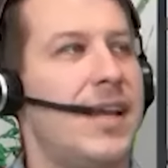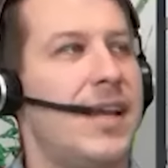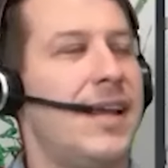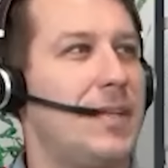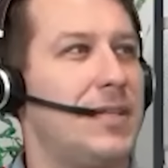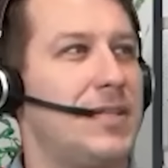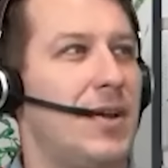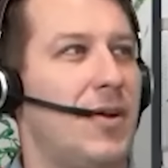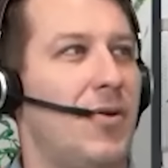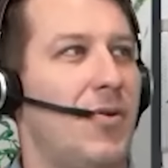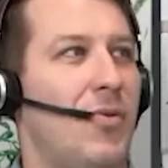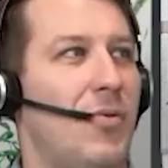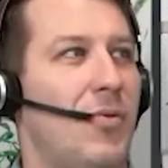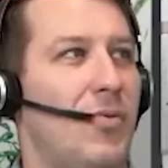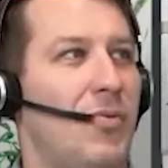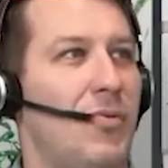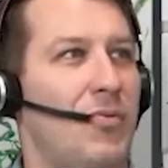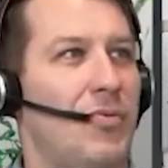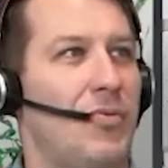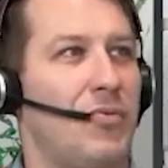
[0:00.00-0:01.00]
And
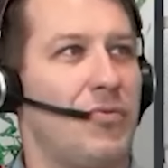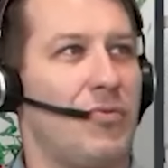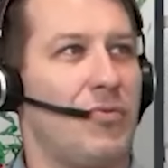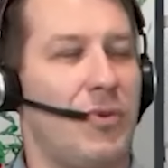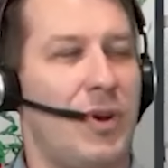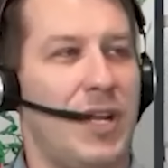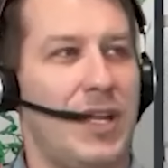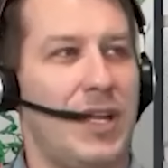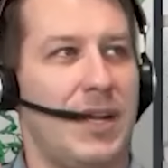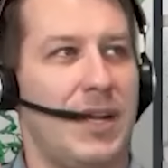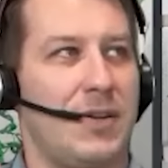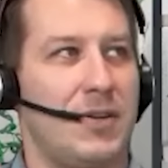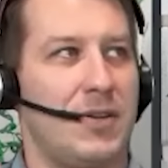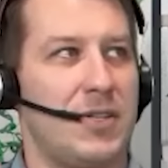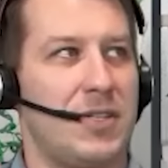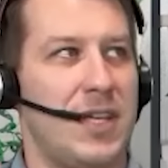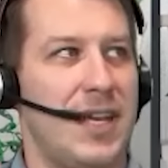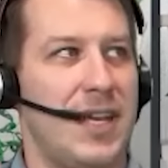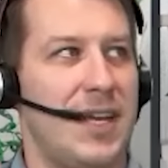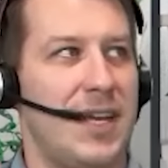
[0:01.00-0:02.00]
so really
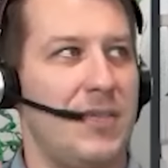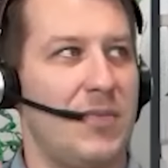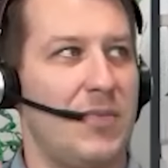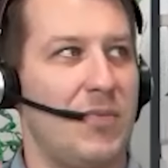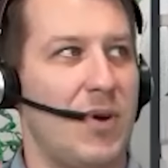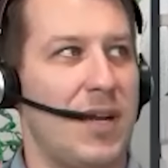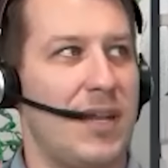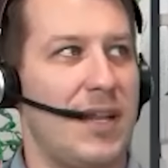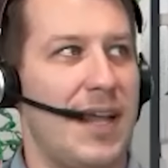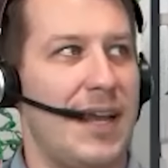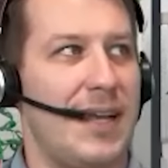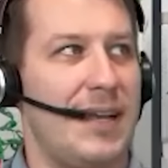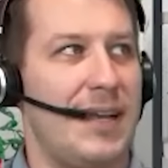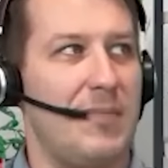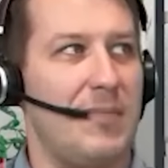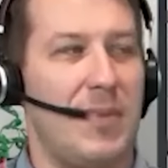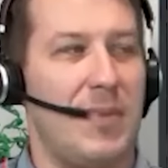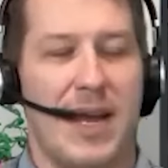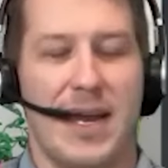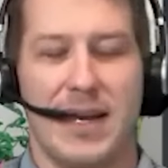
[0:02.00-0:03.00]
understanding what that
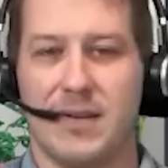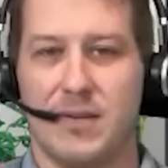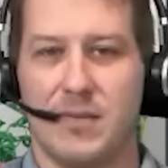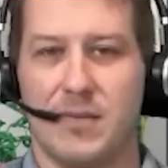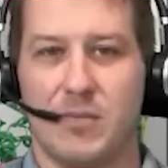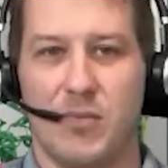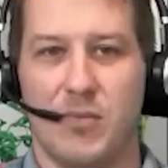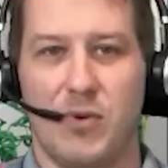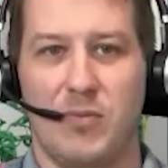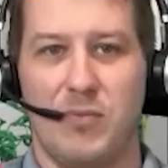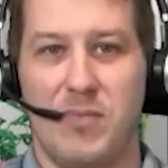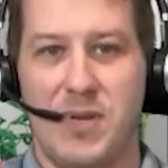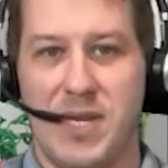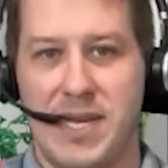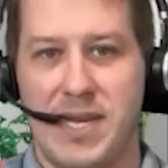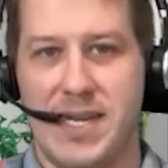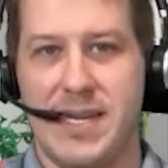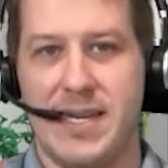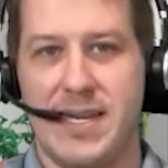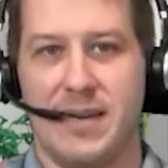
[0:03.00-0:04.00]
impact will
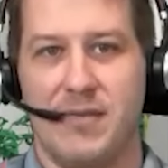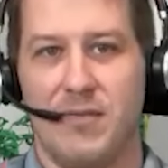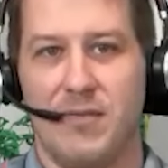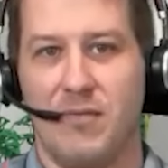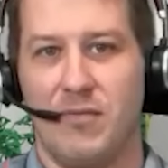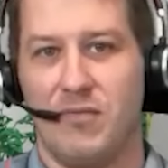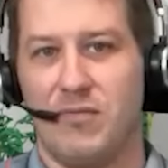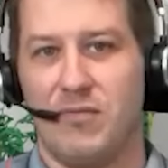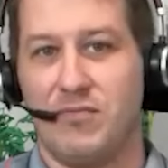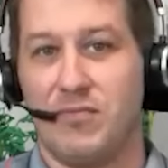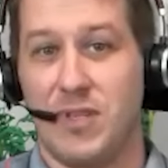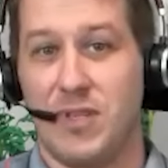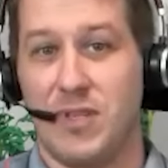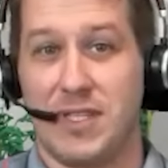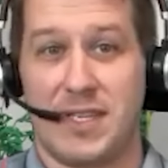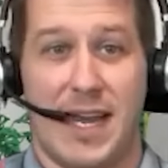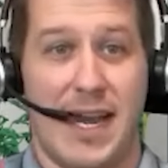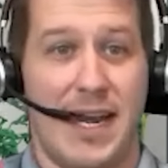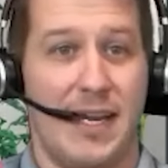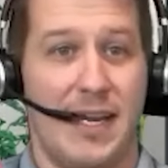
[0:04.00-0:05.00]
be and
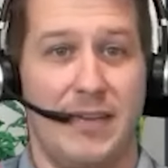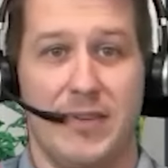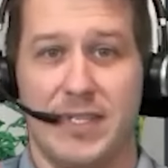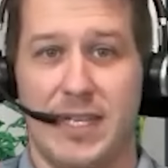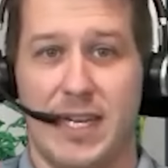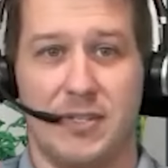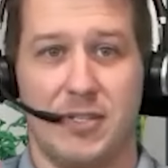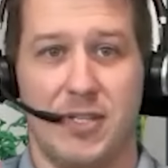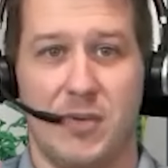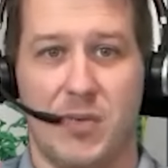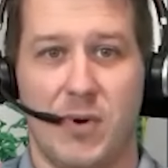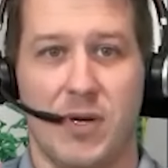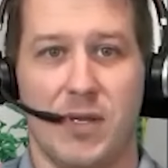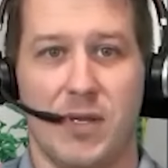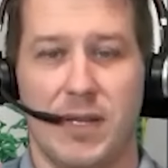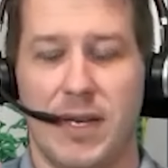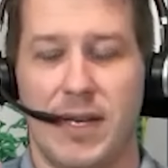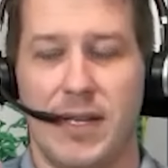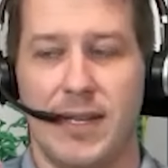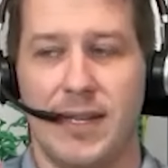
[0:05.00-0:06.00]
deciding if it's actually
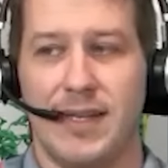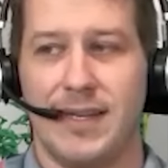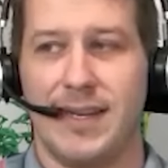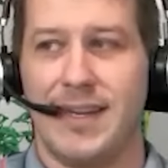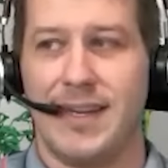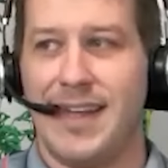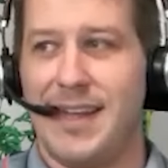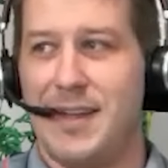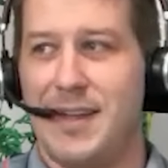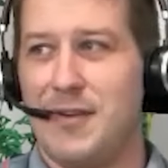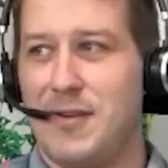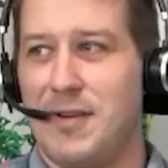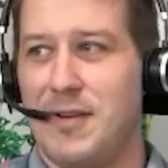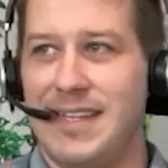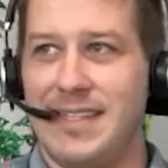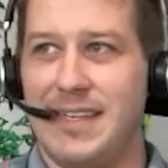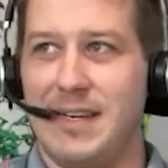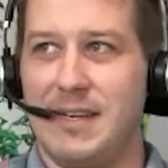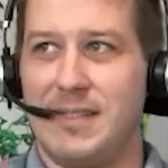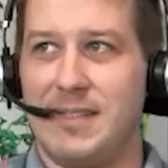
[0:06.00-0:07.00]
worth it. I think
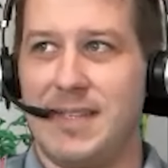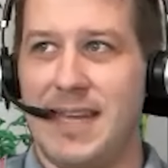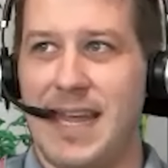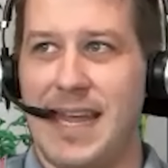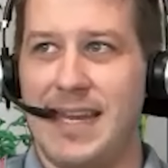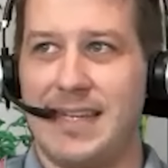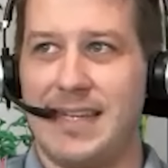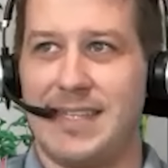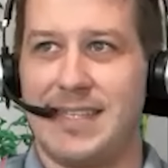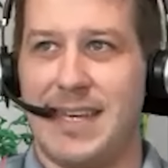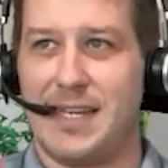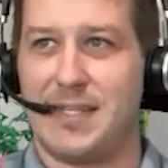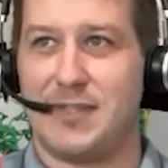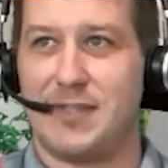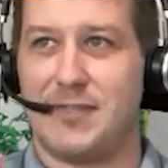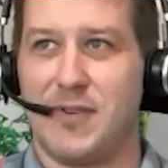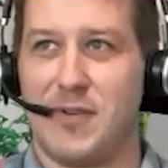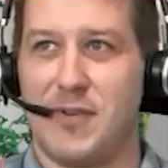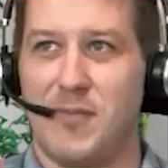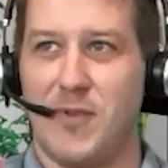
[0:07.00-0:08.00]
easy to take a
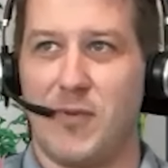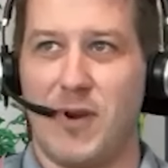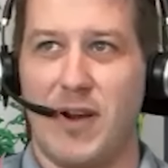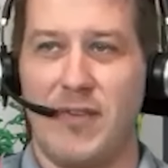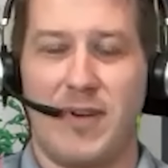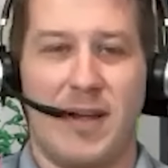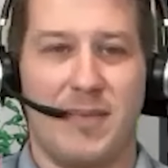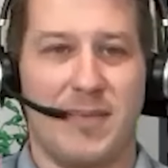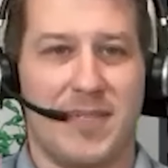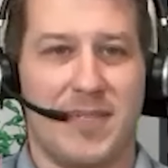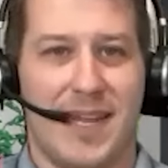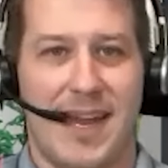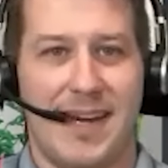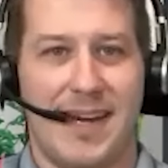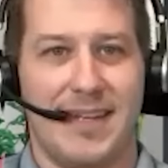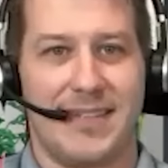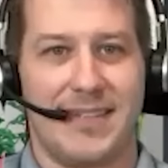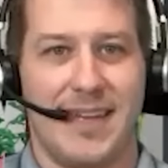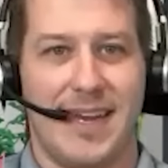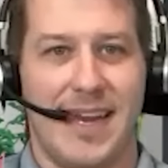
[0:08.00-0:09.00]
stance from the RevOps
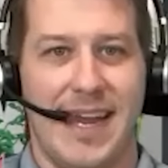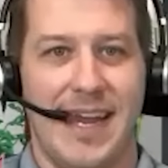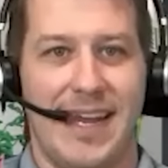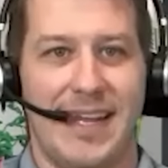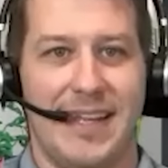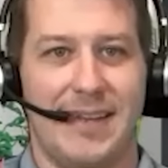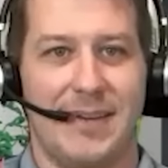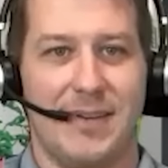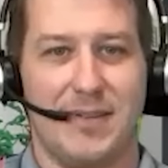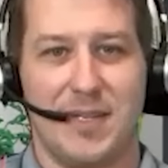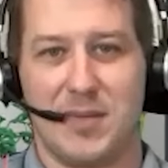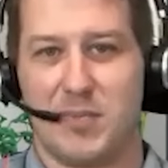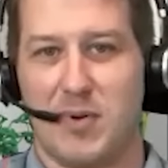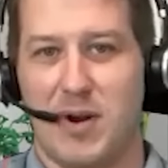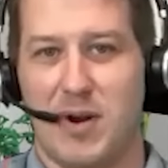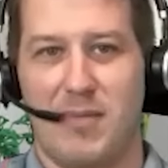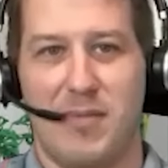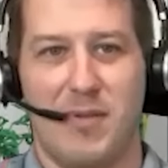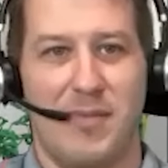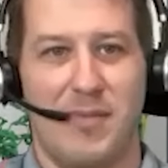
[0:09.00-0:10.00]
side and say, hey, there's this
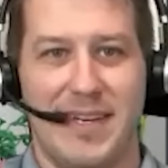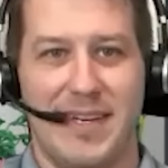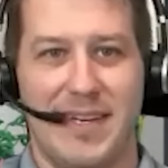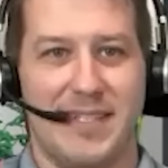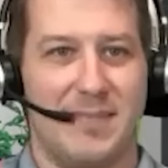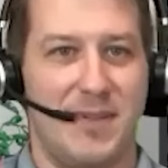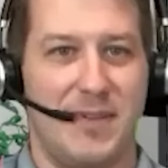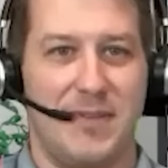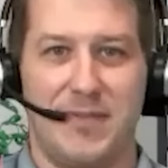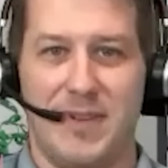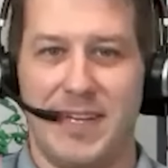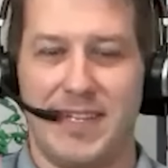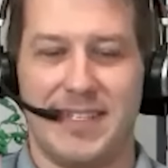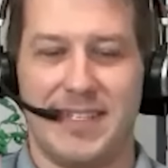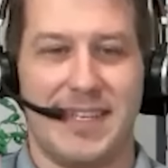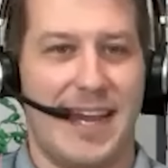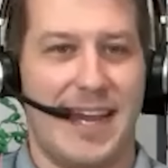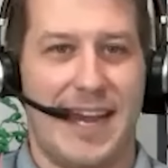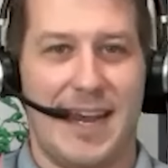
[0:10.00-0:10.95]
problem that needs to be fixed